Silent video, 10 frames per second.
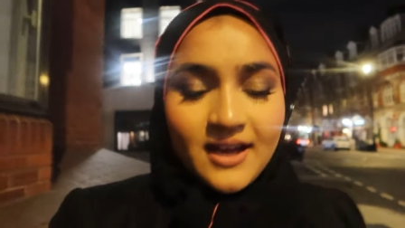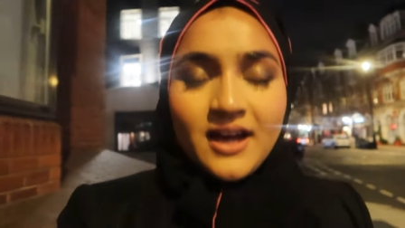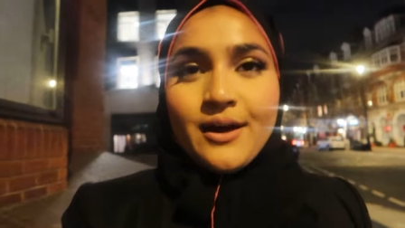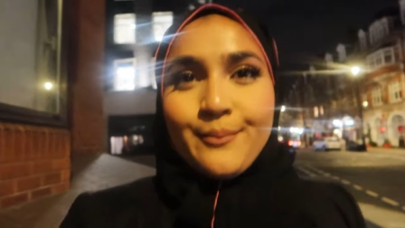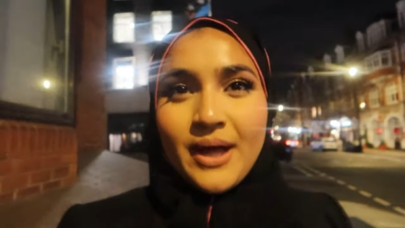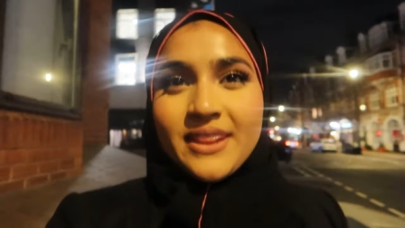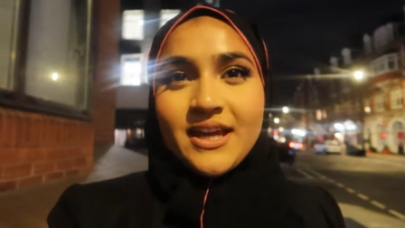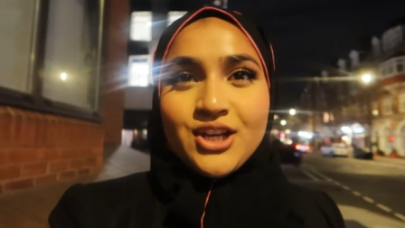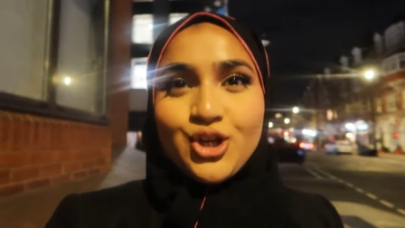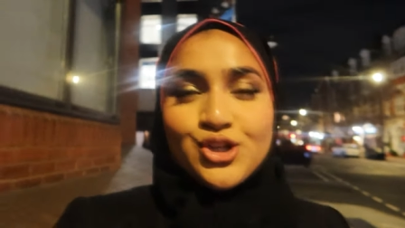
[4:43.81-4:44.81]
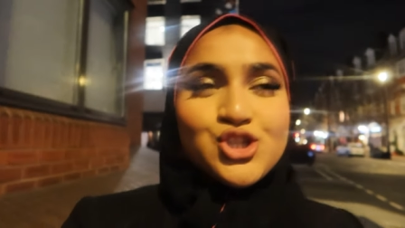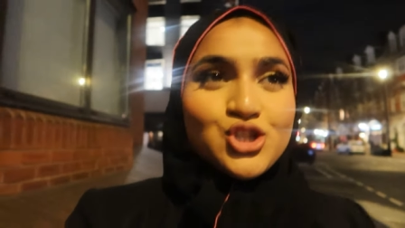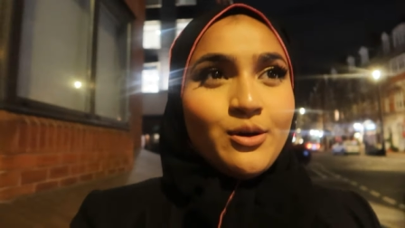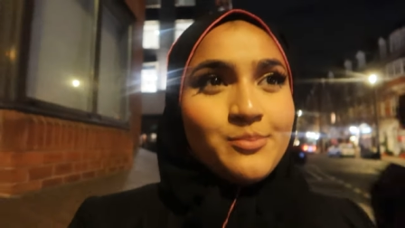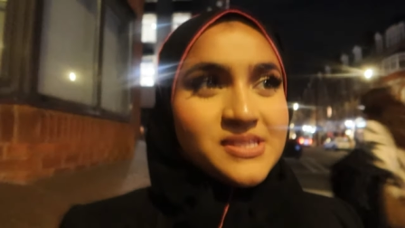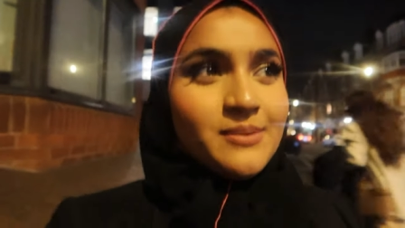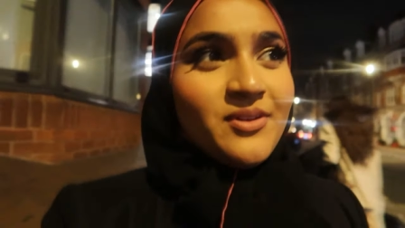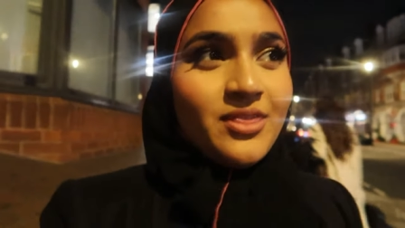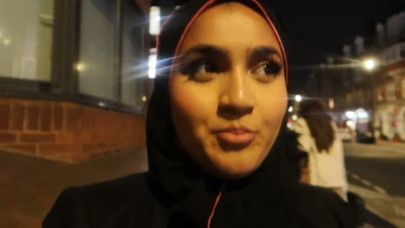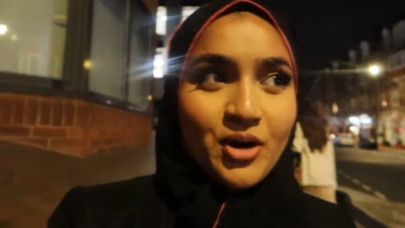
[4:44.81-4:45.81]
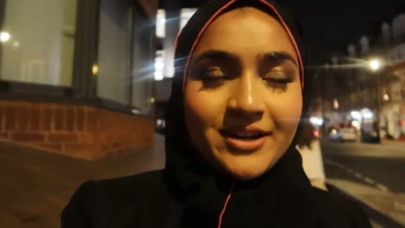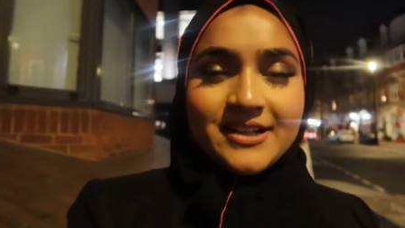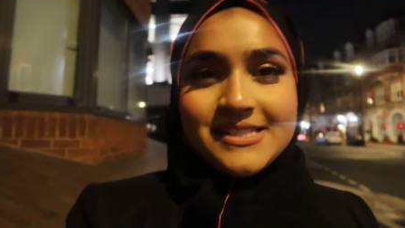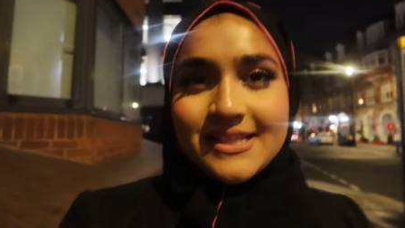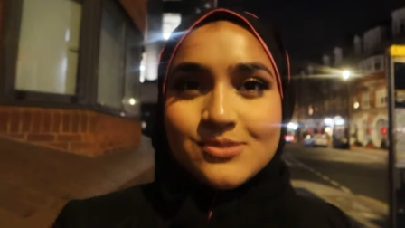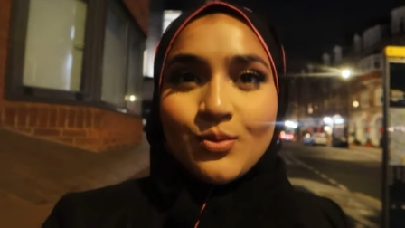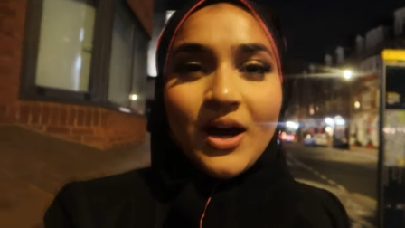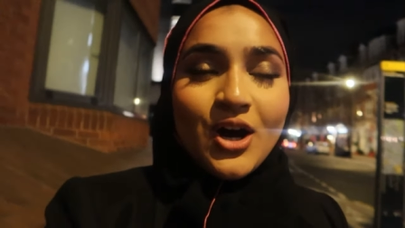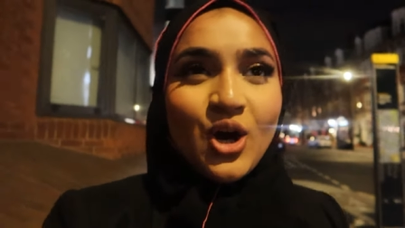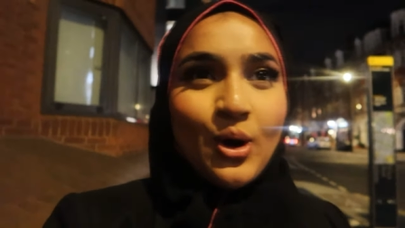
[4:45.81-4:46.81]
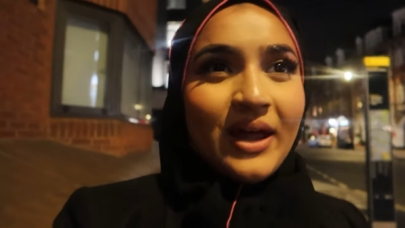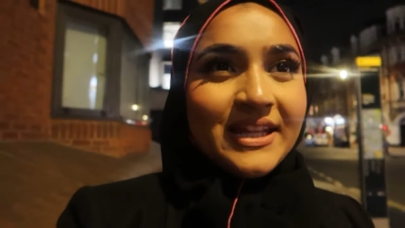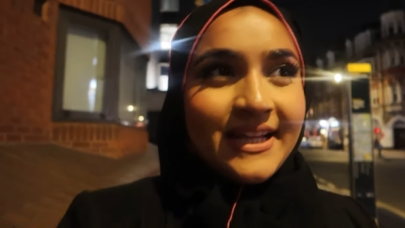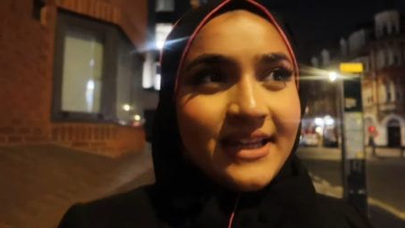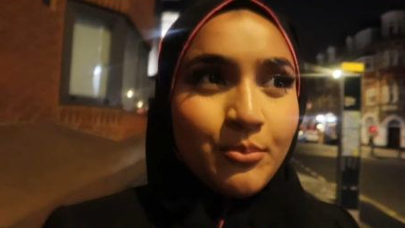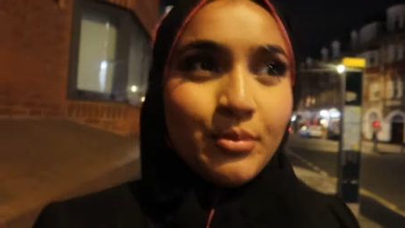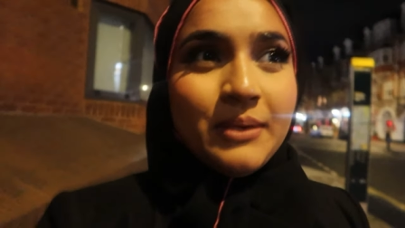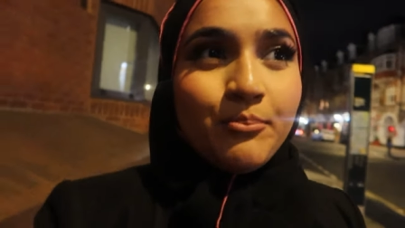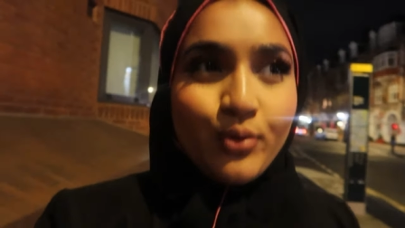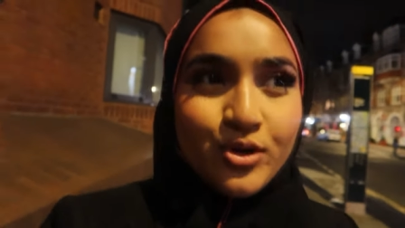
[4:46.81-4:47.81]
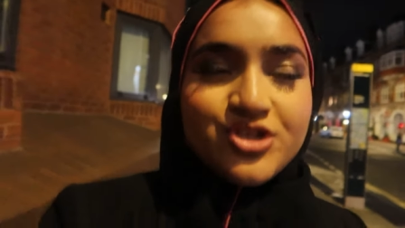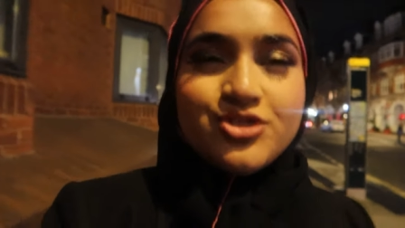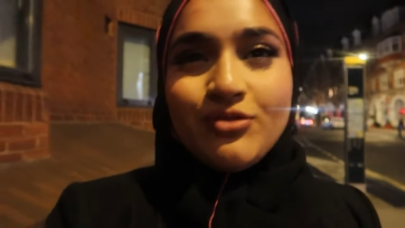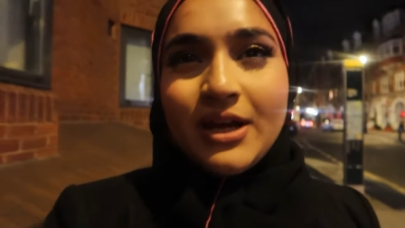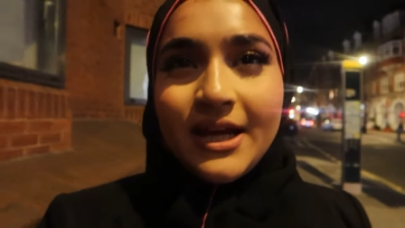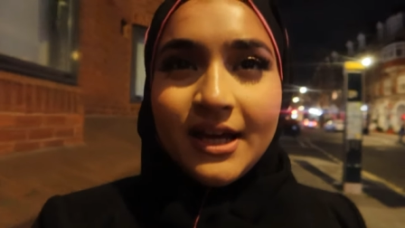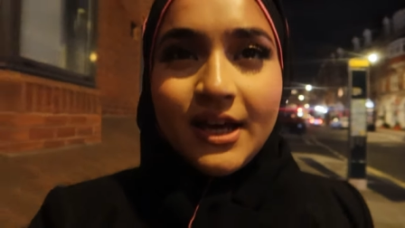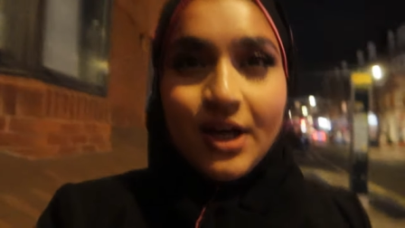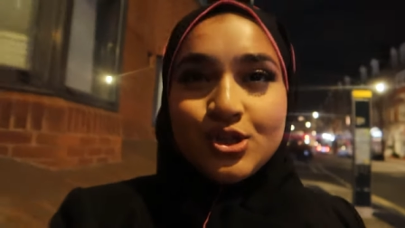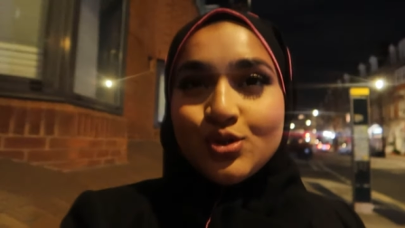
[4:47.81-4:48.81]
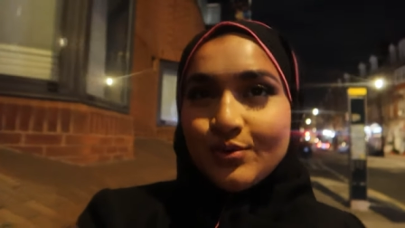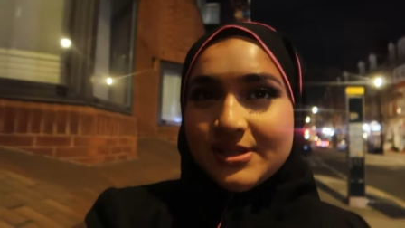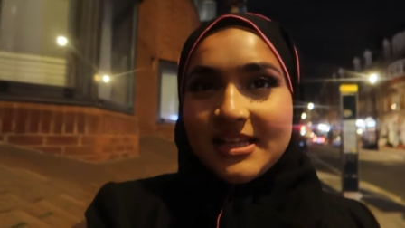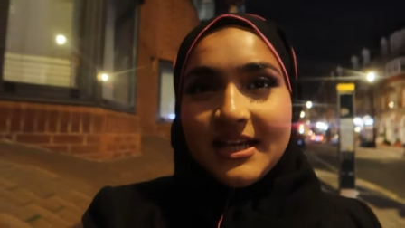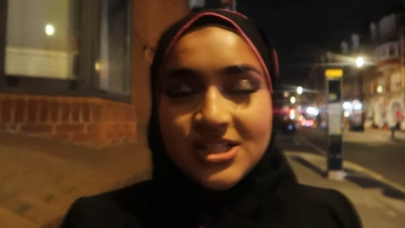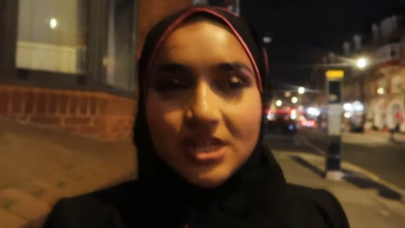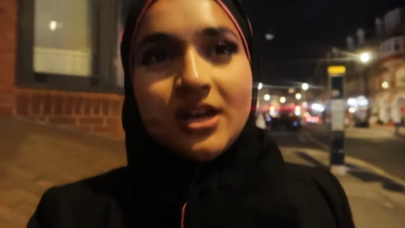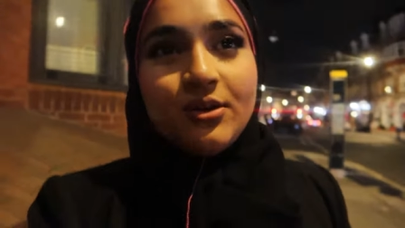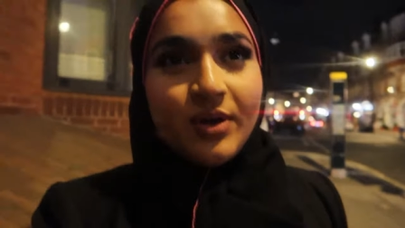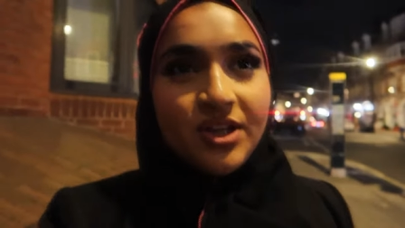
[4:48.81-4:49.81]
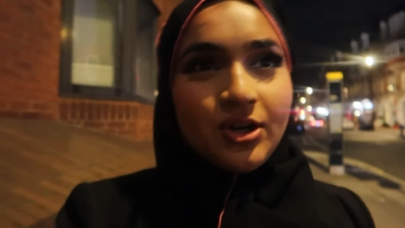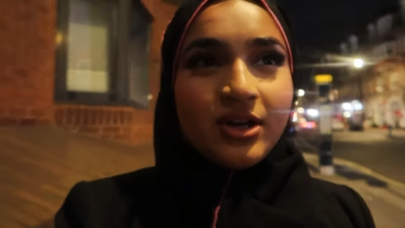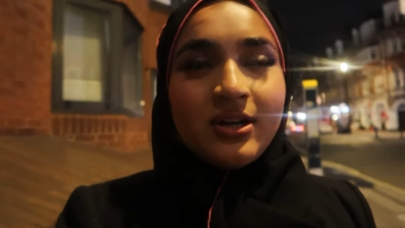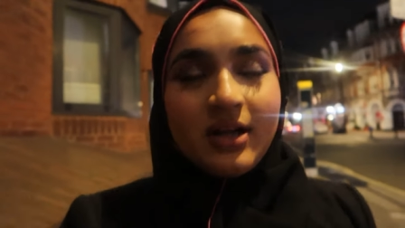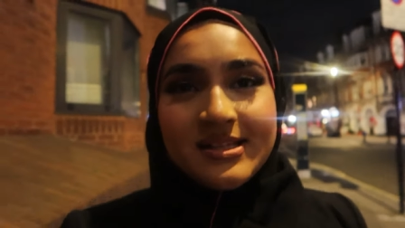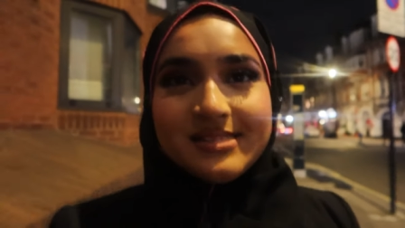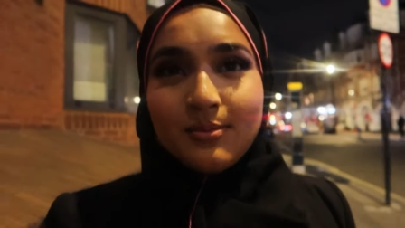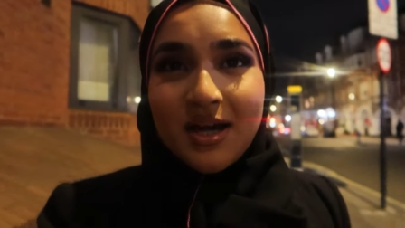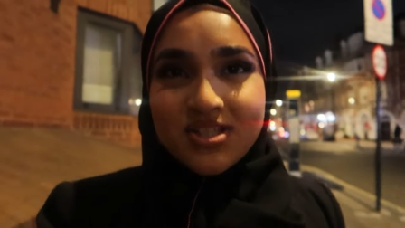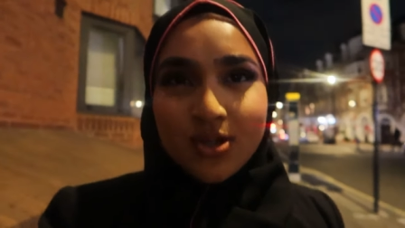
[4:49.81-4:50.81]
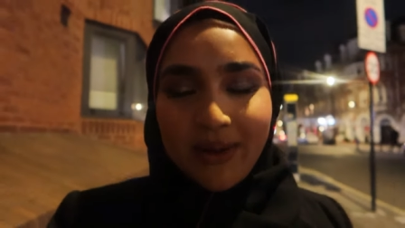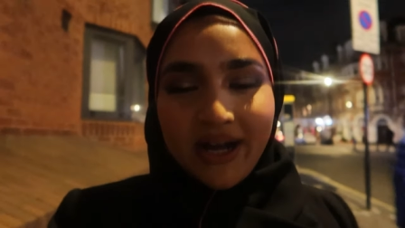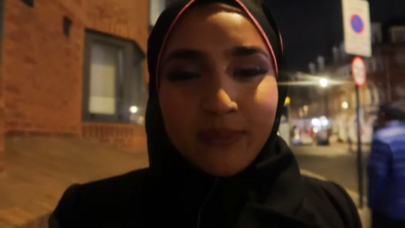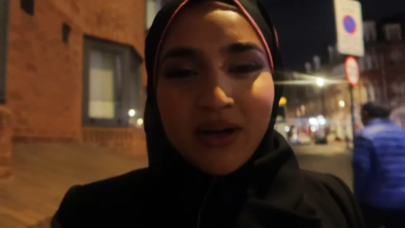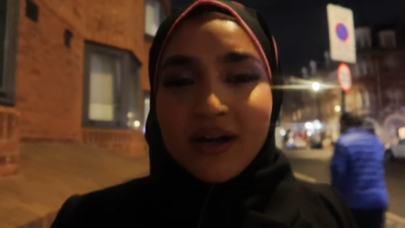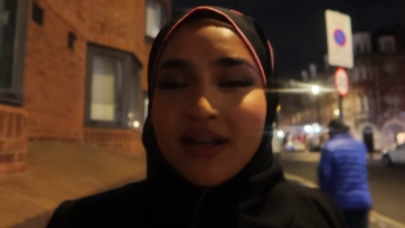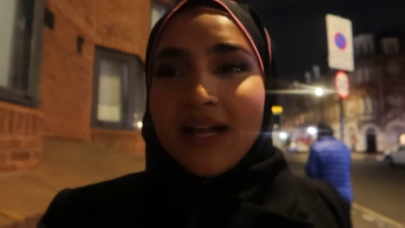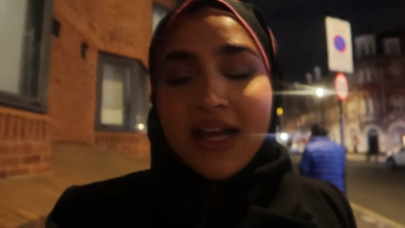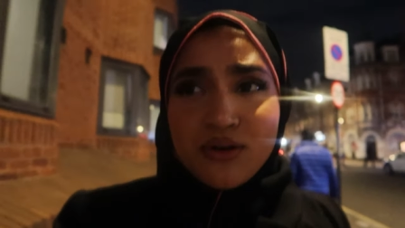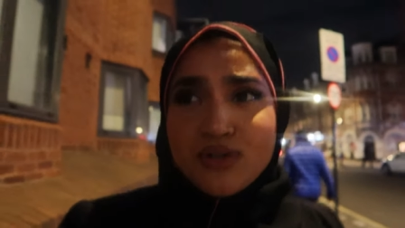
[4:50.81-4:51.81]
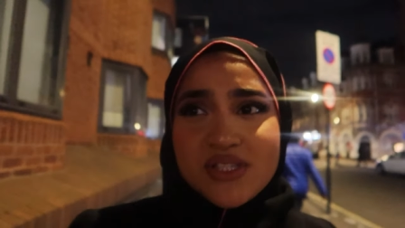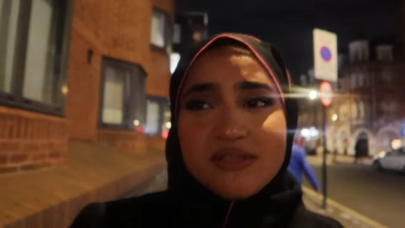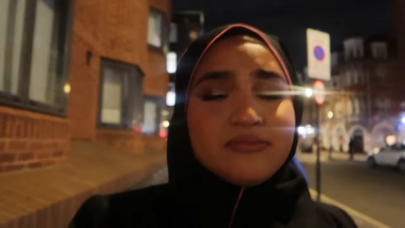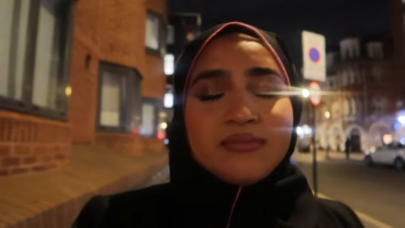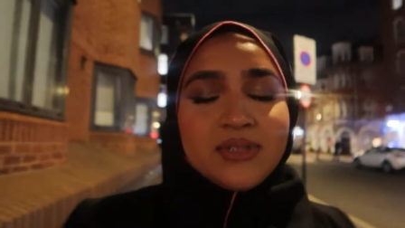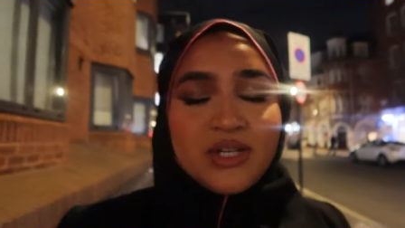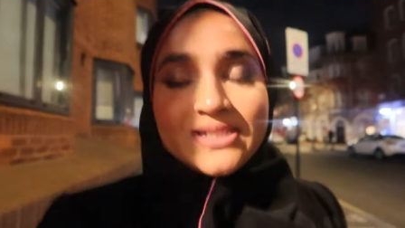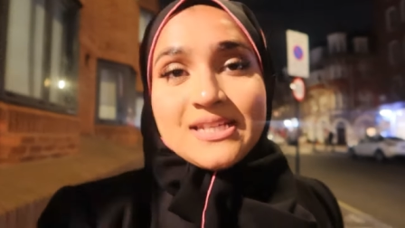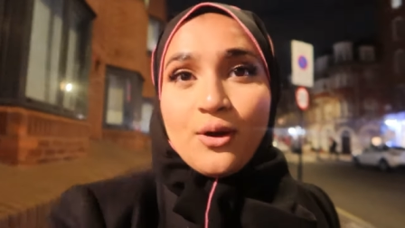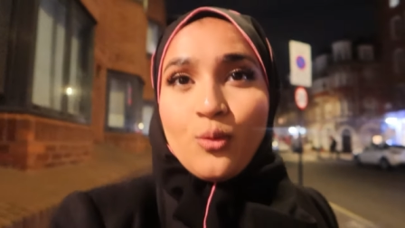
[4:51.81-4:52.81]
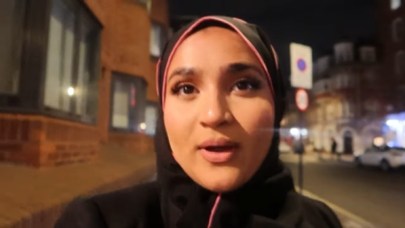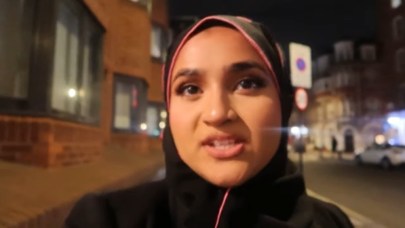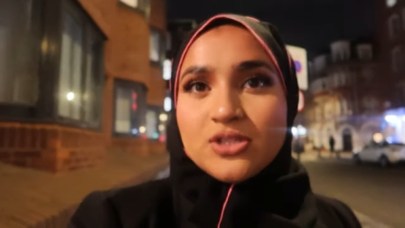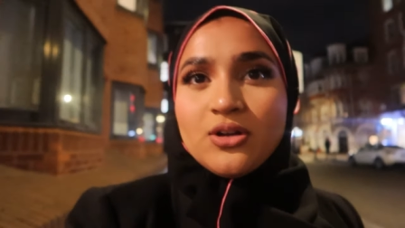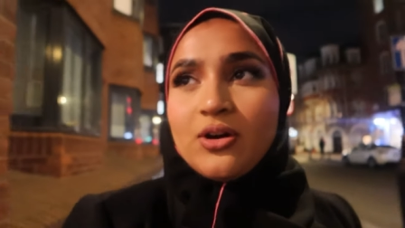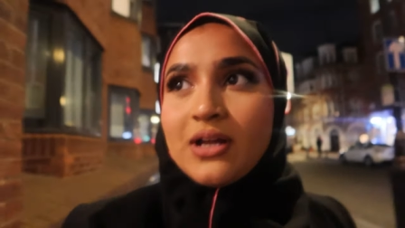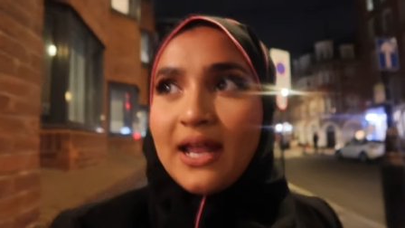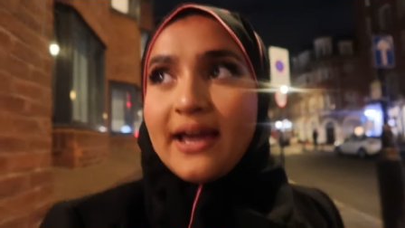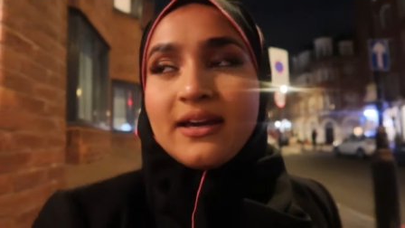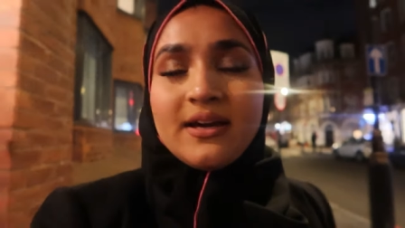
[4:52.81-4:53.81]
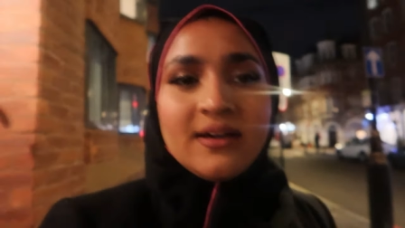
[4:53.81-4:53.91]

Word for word: um, and then you could shop some of the products as well and like an embroidery sort of station where you could customize your bag but it was going to take way too long like